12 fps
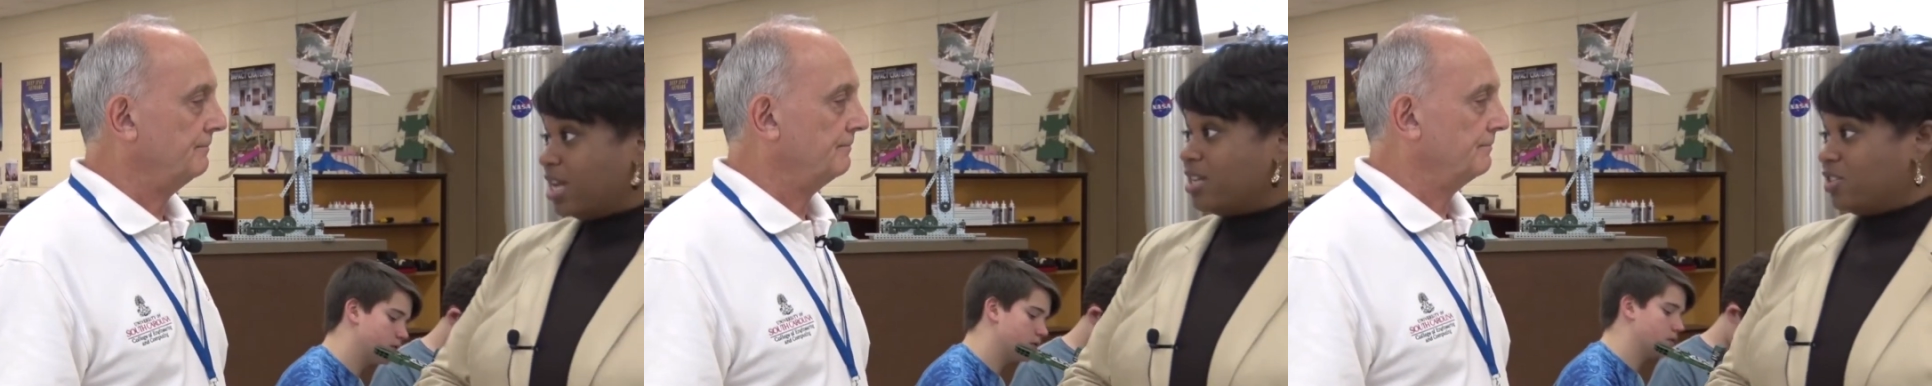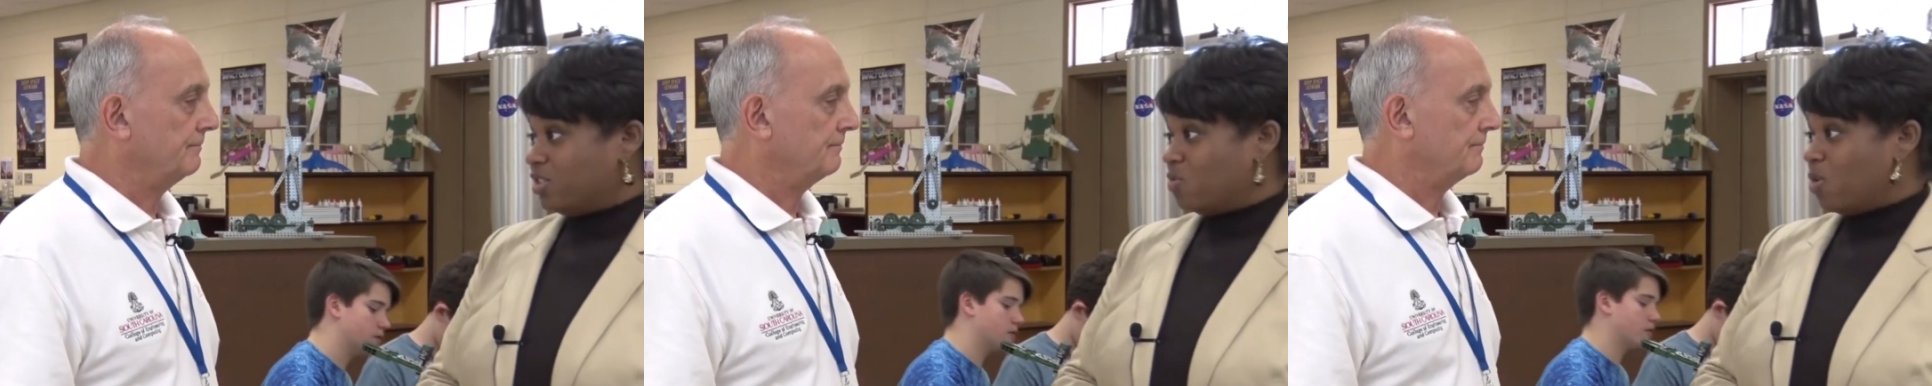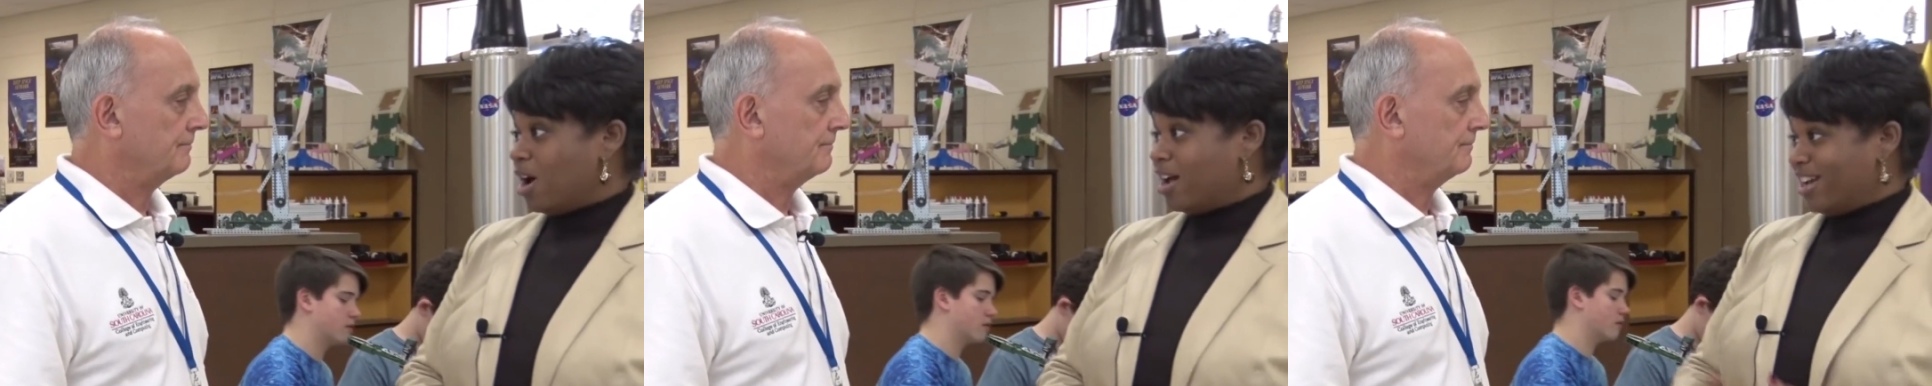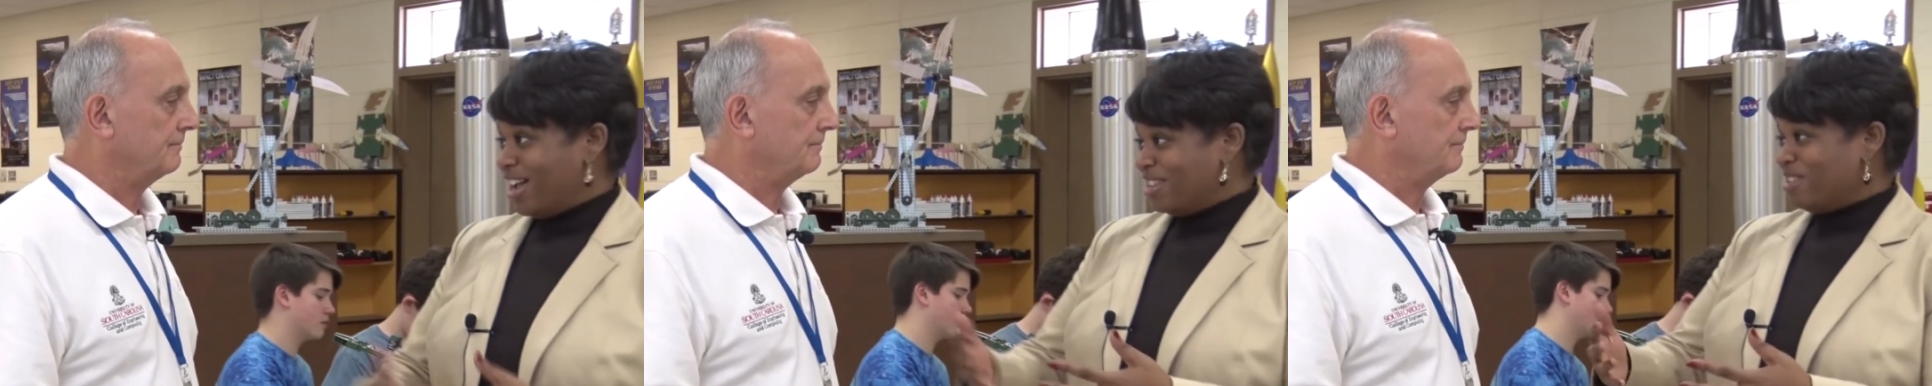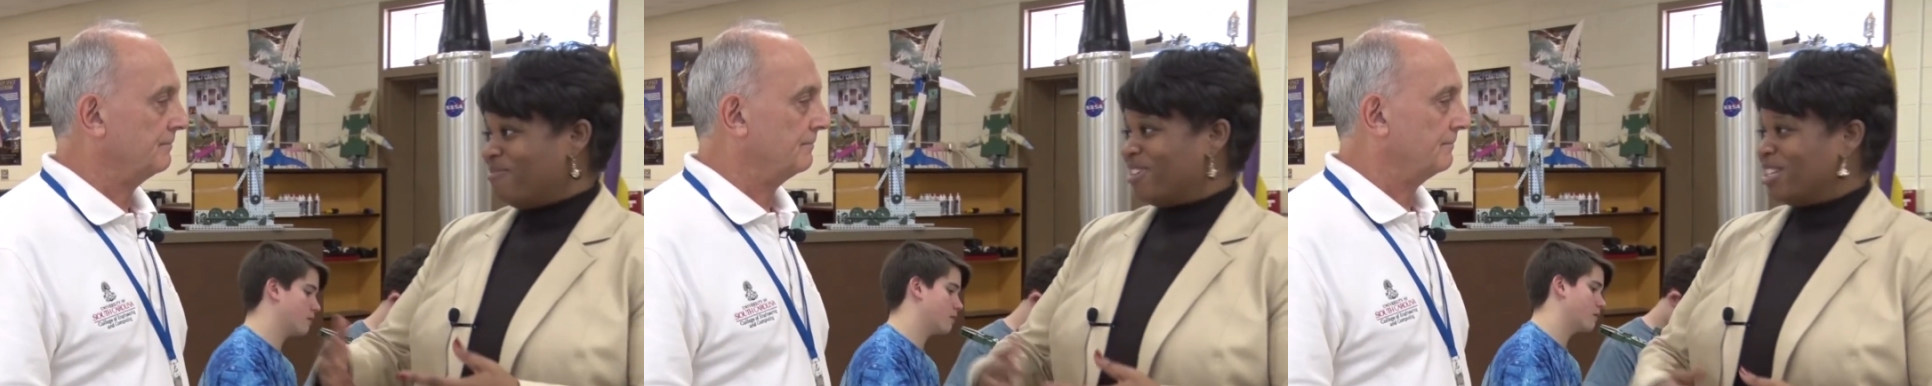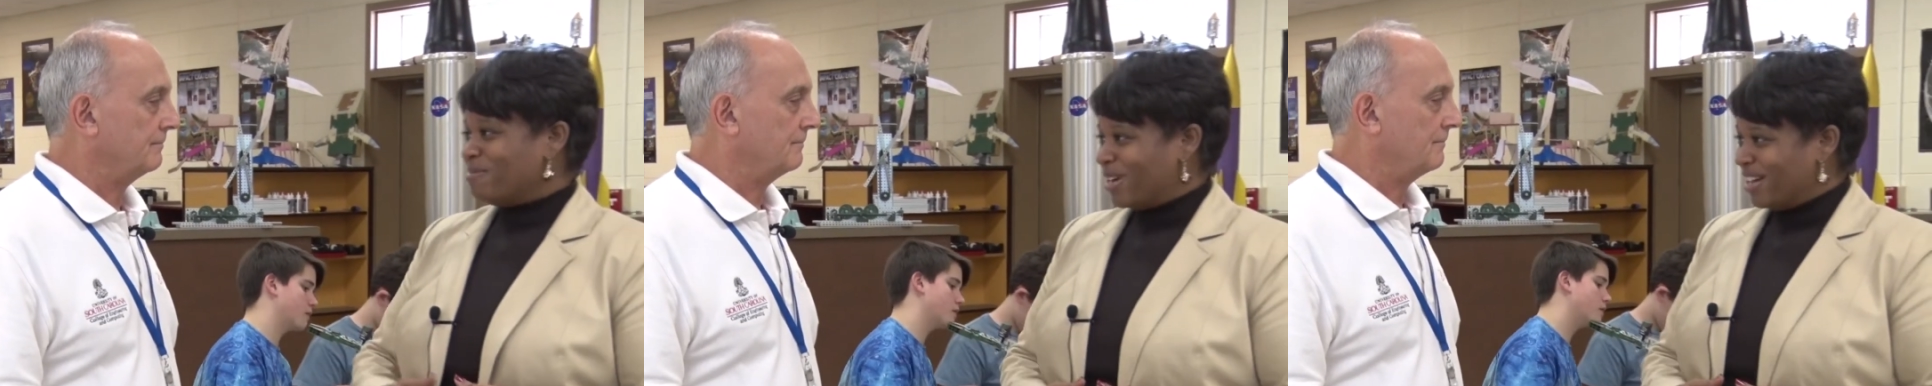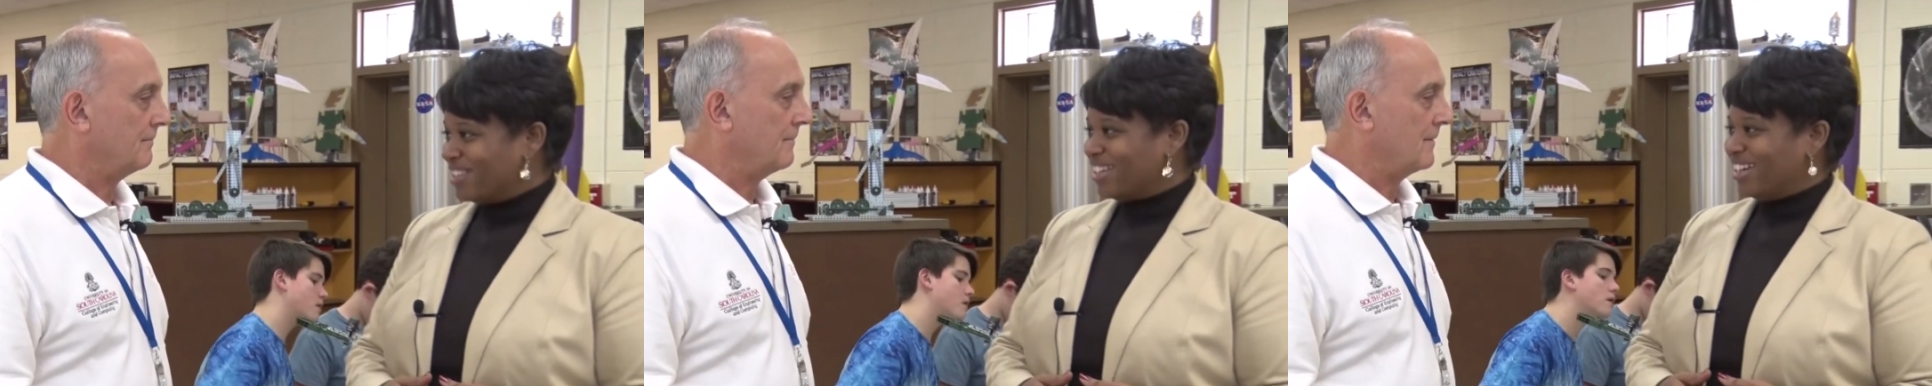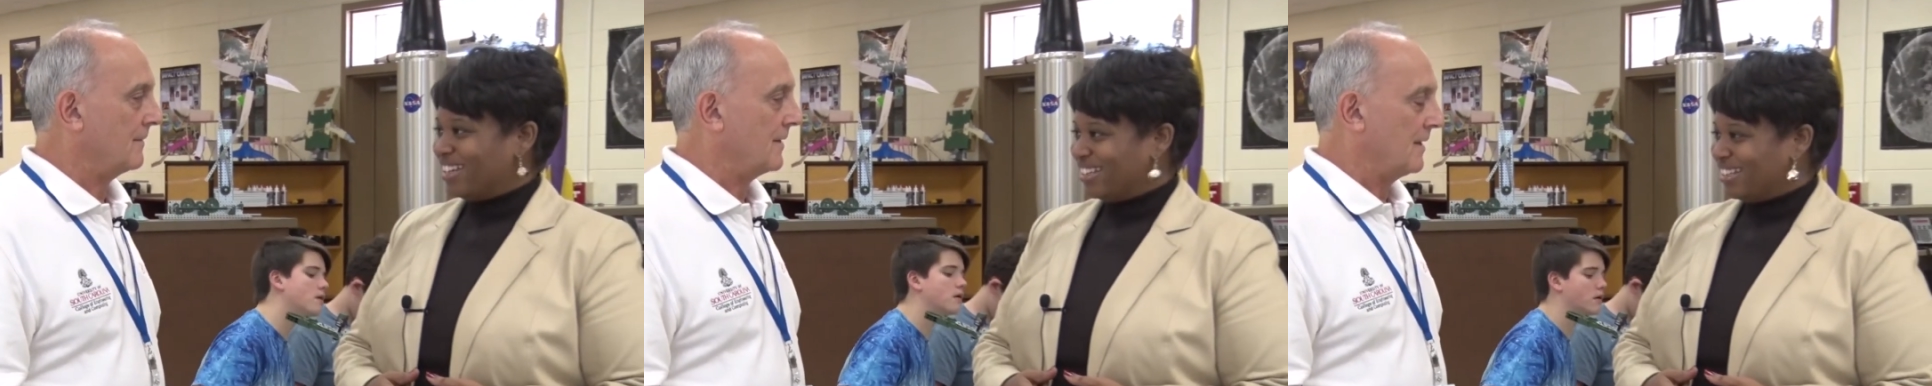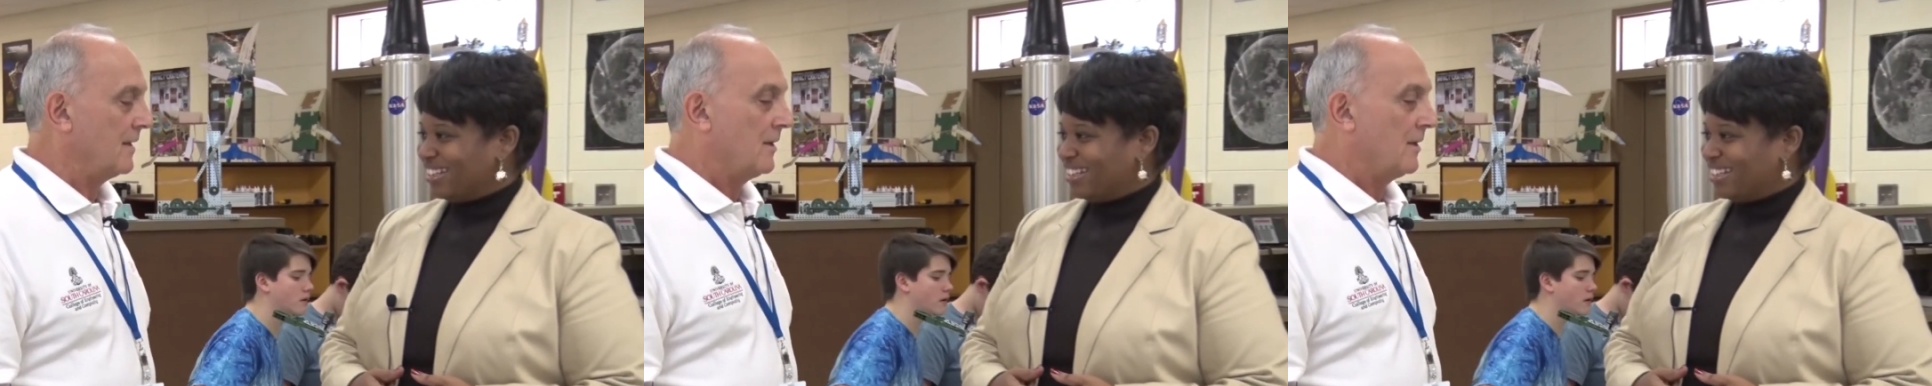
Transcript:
Speaker 1: nationwide. How do you feel about that?